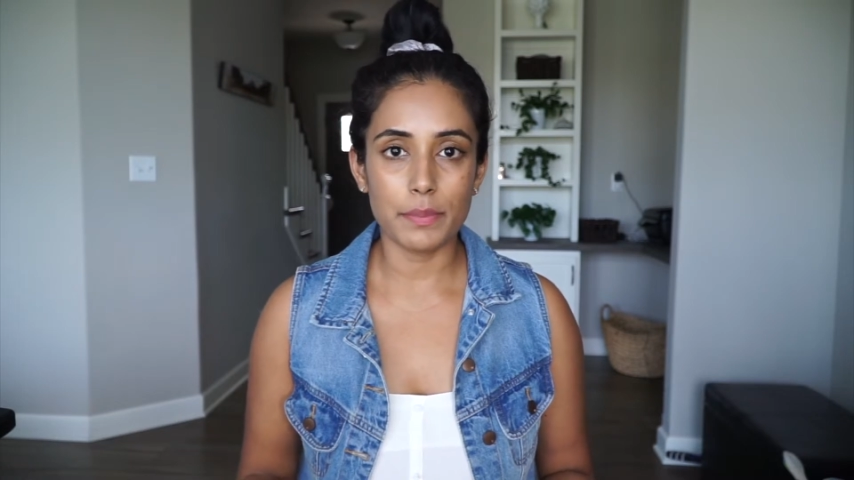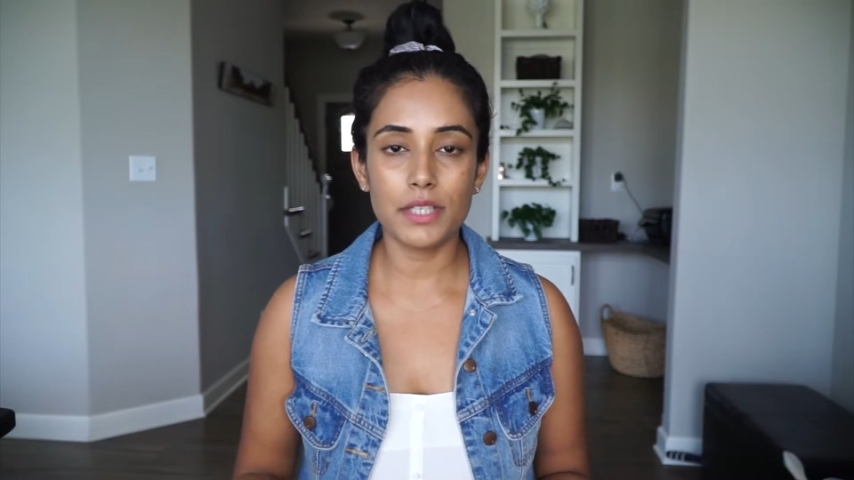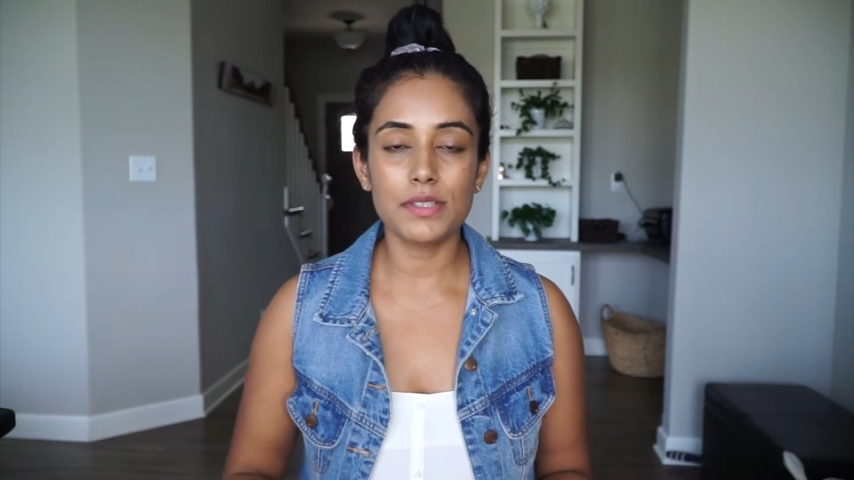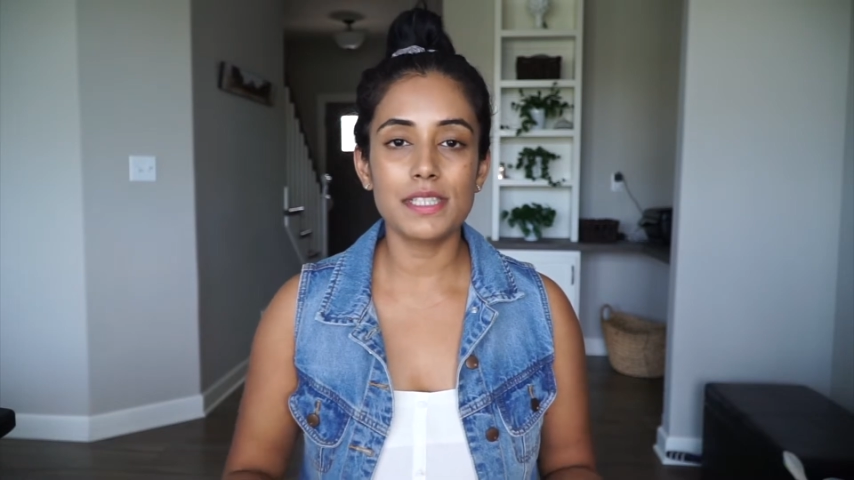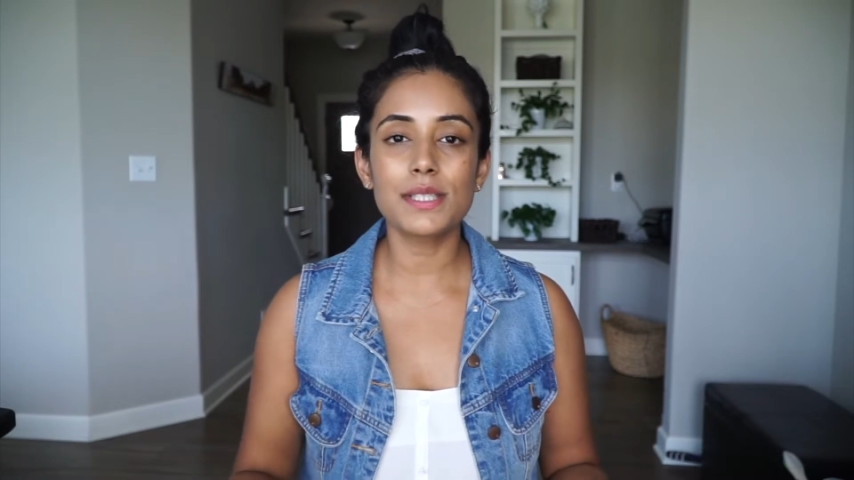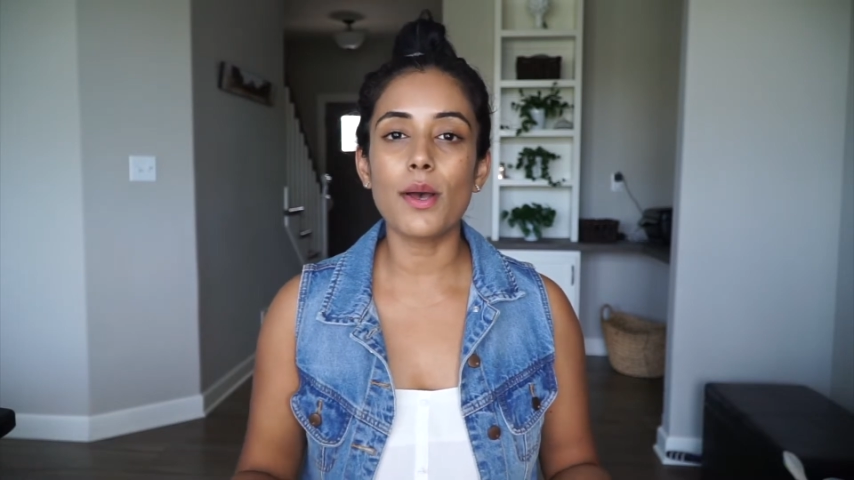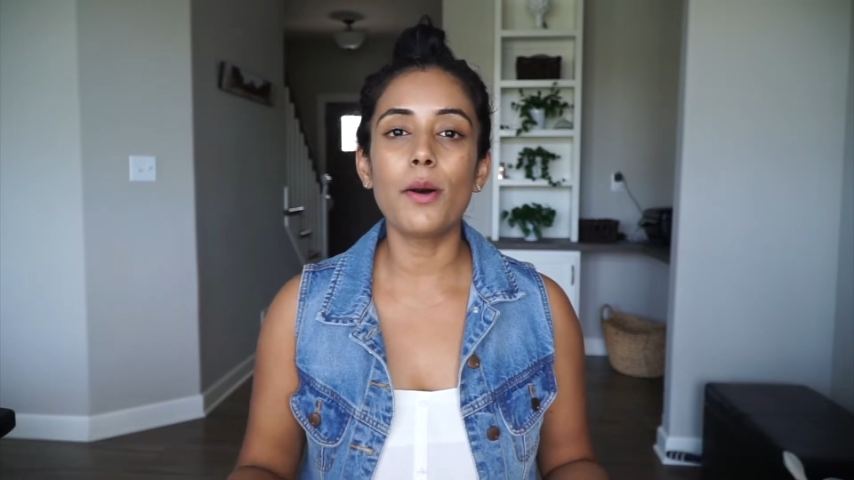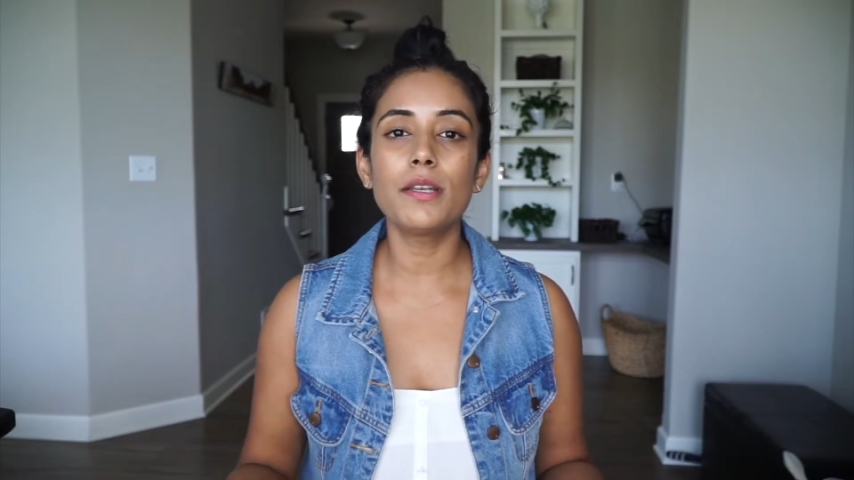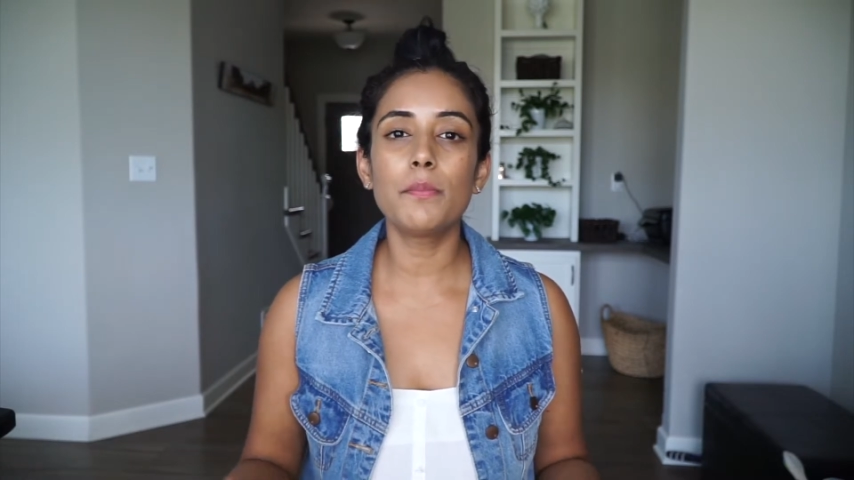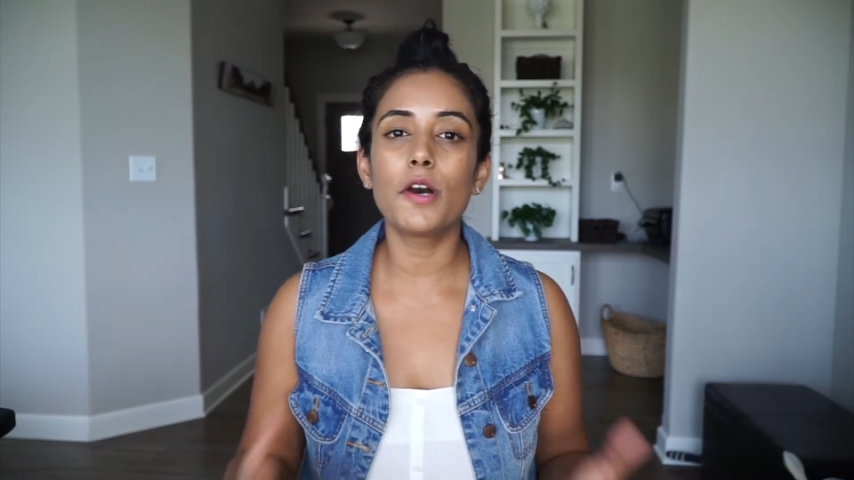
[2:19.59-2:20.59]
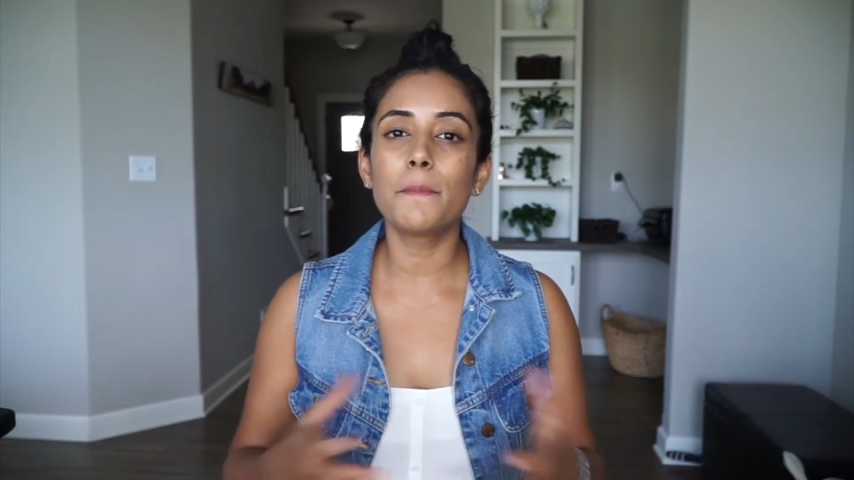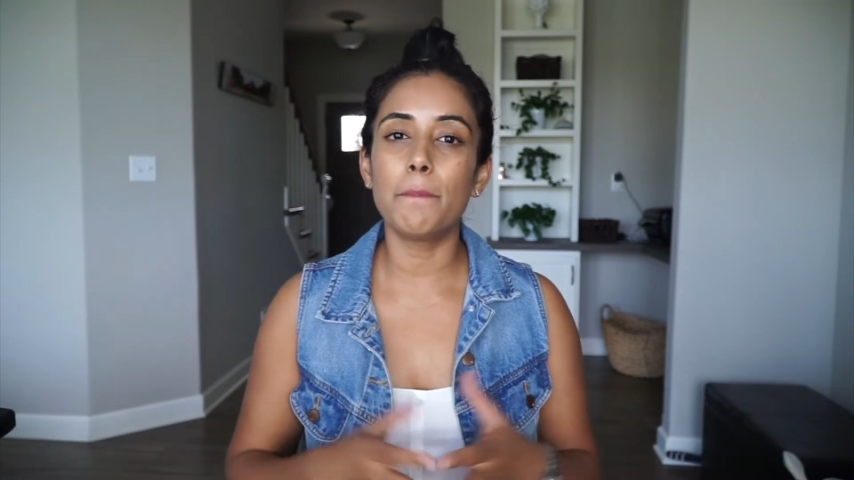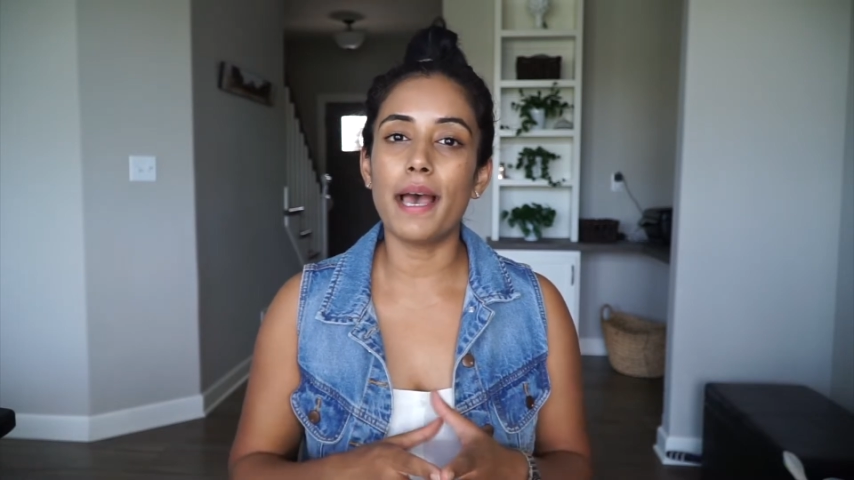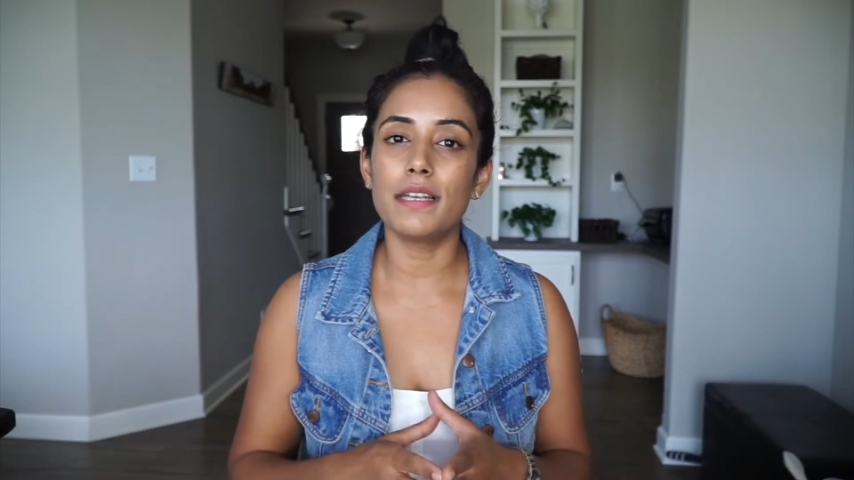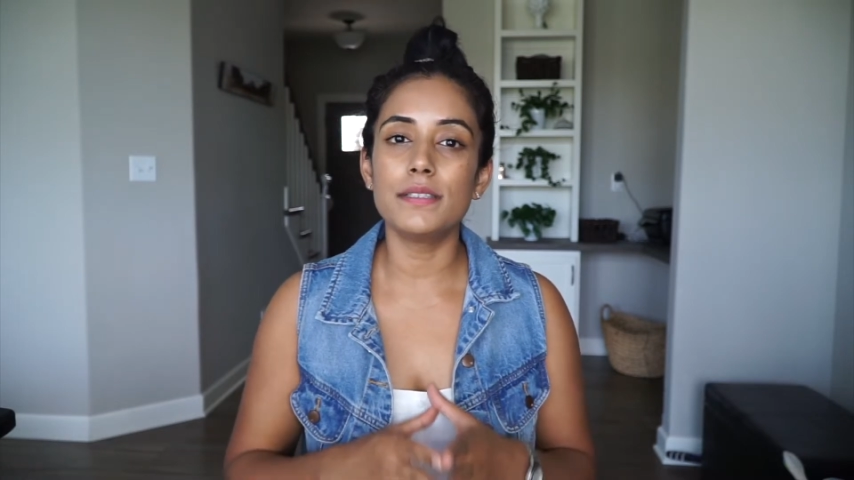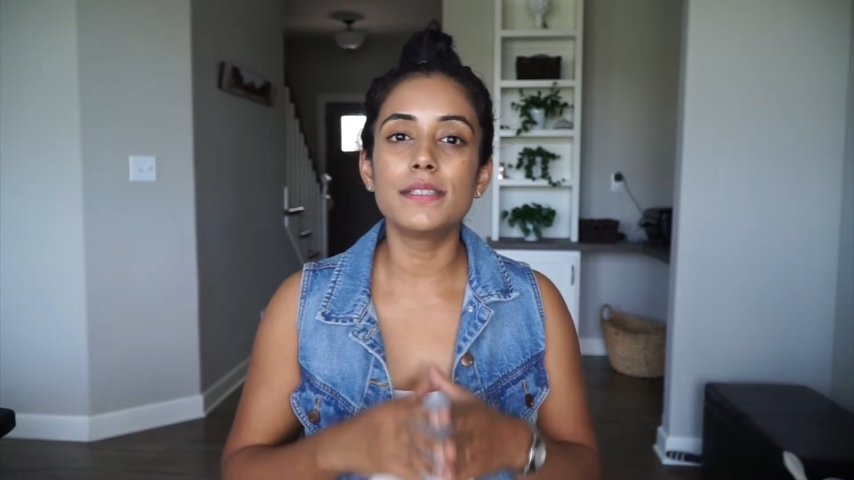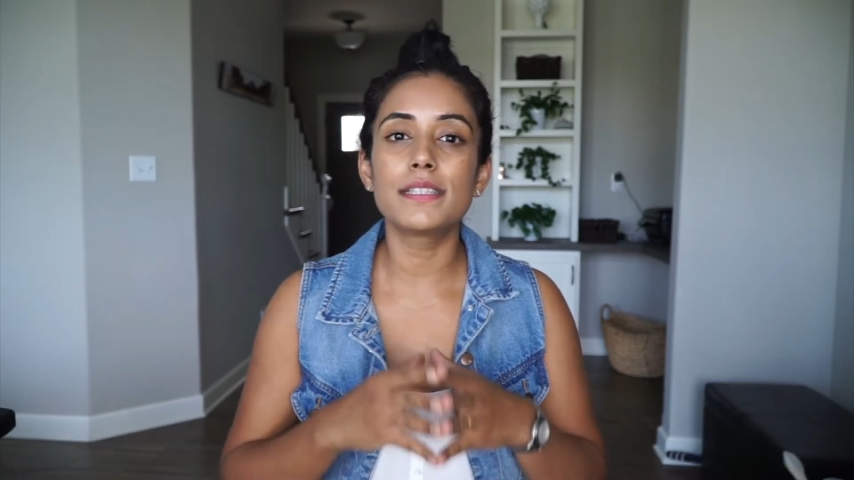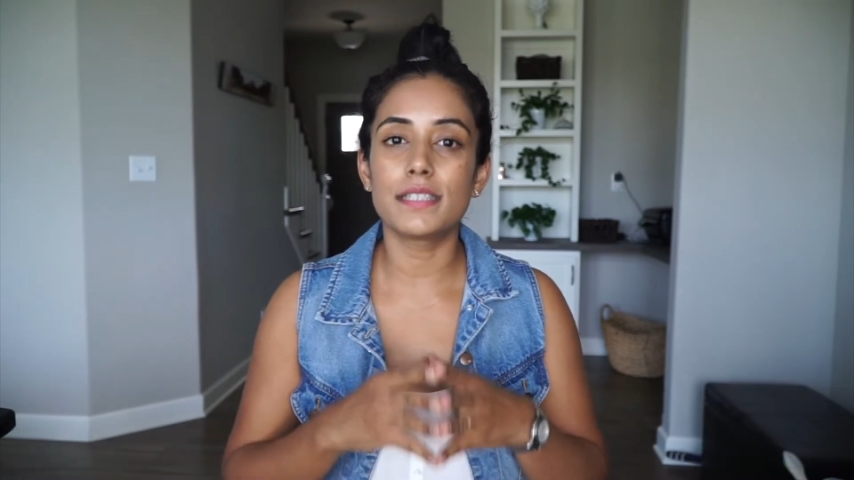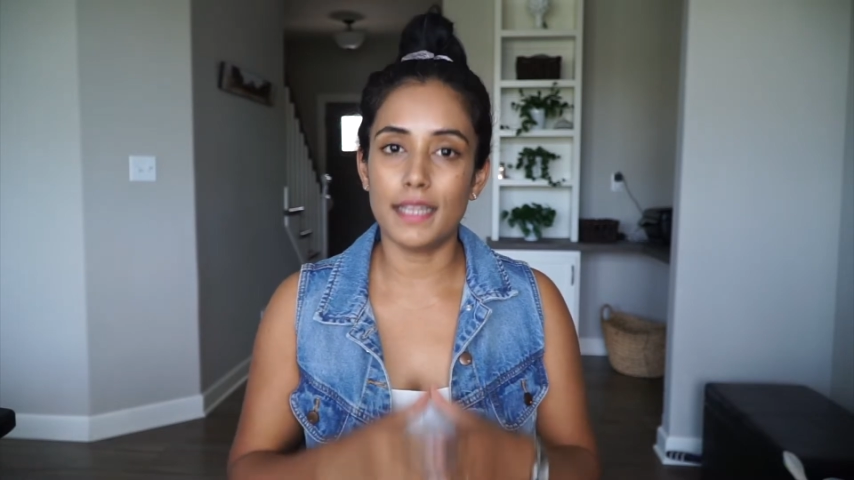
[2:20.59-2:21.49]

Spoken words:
because it's all about balanced